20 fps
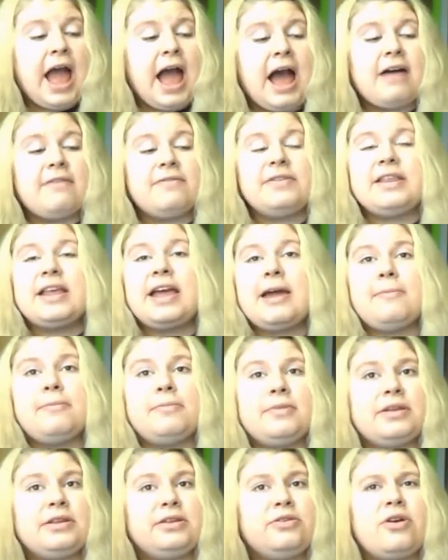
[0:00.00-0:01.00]
have
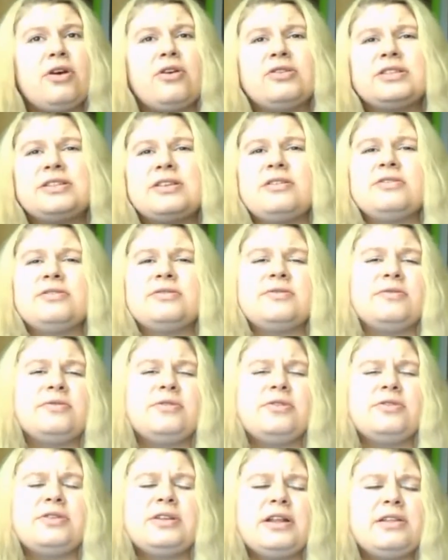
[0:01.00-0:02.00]
them. You're also
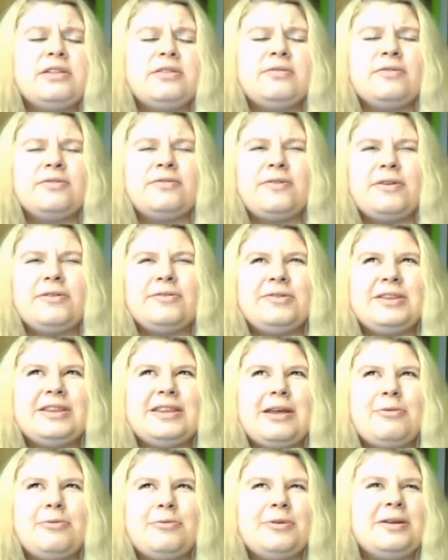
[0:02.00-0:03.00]
gonna find
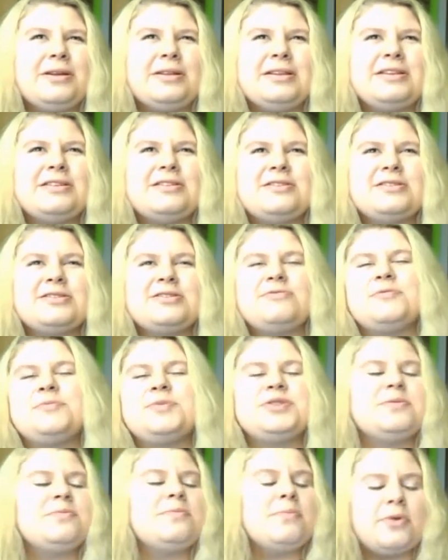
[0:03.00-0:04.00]
them in the
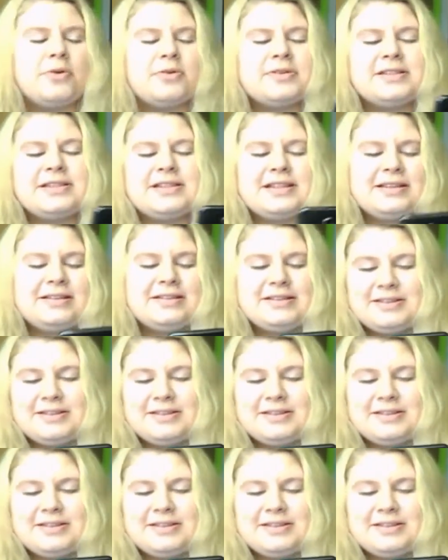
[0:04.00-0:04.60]
description box.